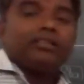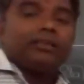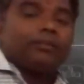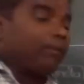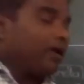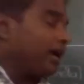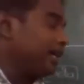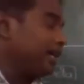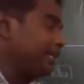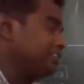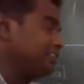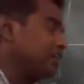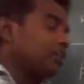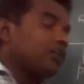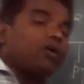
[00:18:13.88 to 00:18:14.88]
The
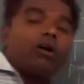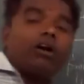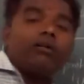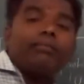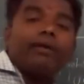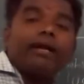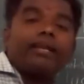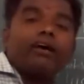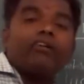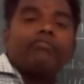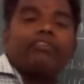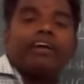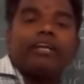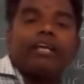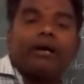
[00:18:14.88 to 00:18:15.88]
plantae are called
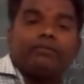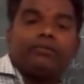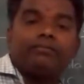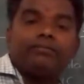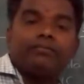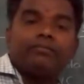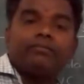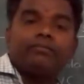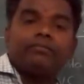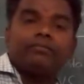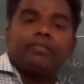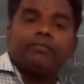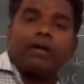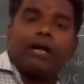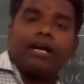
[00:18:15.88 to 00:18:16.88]
metaphyta.
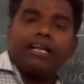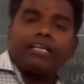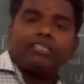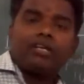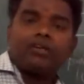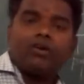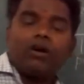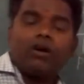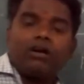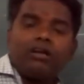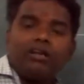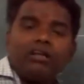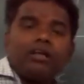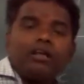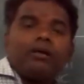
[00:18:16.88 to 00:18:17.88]
The plantae are called
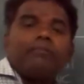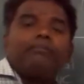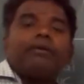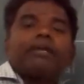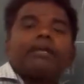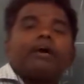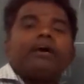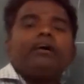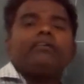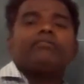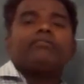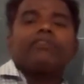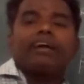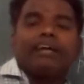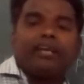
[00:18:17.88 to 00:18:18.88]

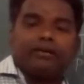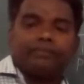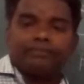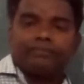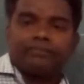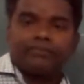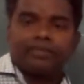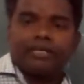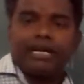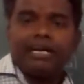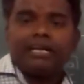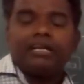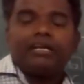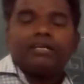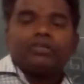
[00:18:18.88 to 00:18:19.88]
metaphyta,
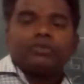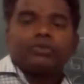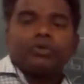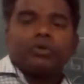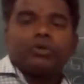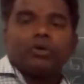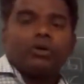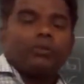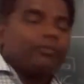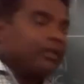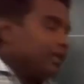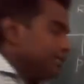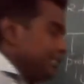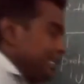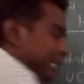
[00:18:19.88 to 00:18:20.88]
right?
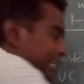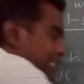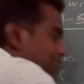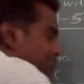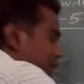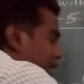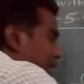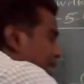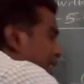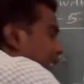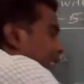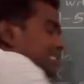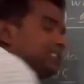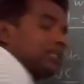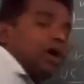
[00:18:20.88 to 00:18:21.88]
So these
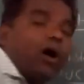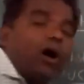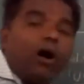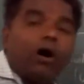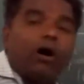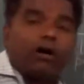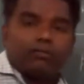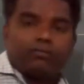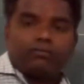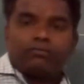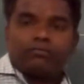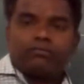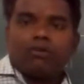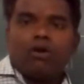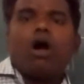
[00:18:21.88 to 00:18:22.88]
plantae
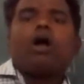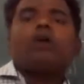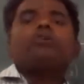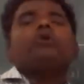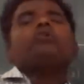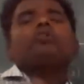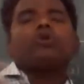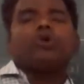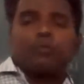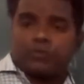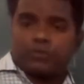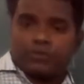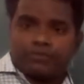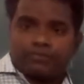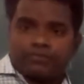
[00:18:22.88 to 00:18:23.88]
are
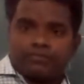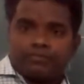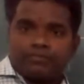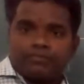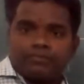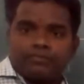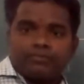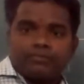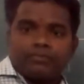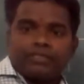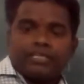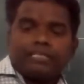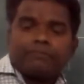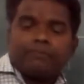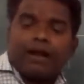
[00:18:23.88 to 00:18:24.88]
autotrophs.
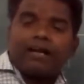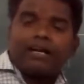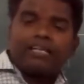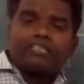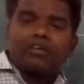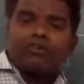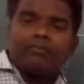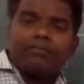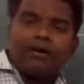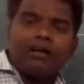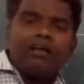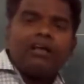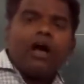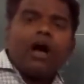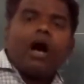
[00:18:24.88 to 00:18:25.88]
These plantae are what,
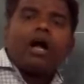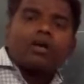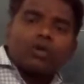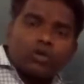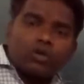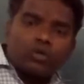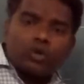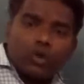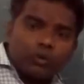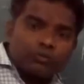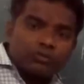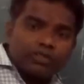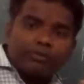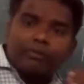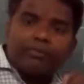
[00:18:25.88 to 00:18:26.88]
ma?
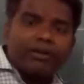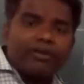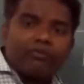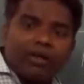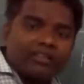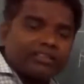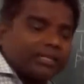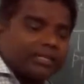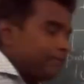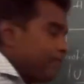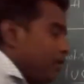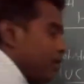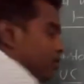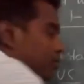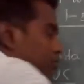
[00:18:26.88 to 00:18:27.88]
Autotrophs. Remembering one thing,
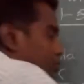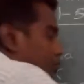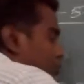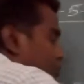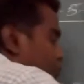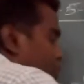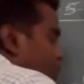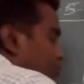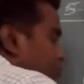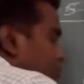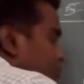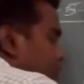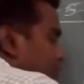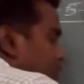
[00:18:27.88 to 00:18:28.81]
autotrophs.